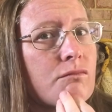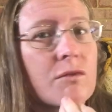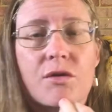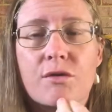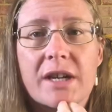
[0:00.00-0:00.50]

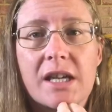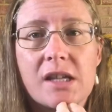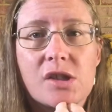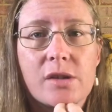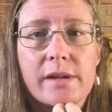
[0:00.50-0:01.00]

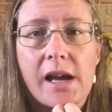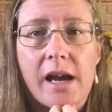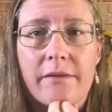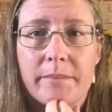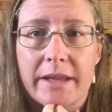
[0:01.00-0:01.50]

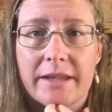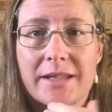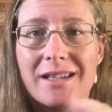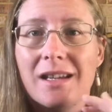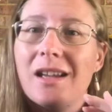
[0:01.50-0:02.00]
2.5
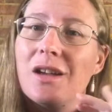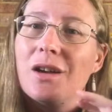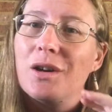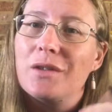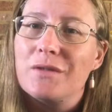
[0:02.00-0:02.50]
months
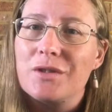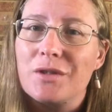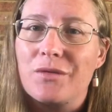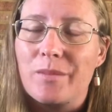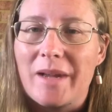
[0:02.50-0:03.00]

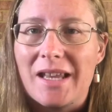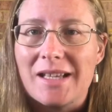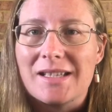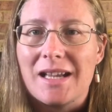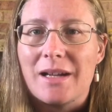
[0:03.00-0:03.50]
overdue for my
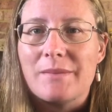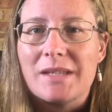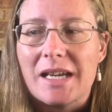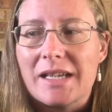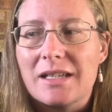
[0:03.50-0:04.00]
last
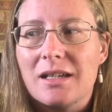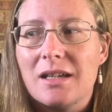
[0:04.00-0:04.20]
update.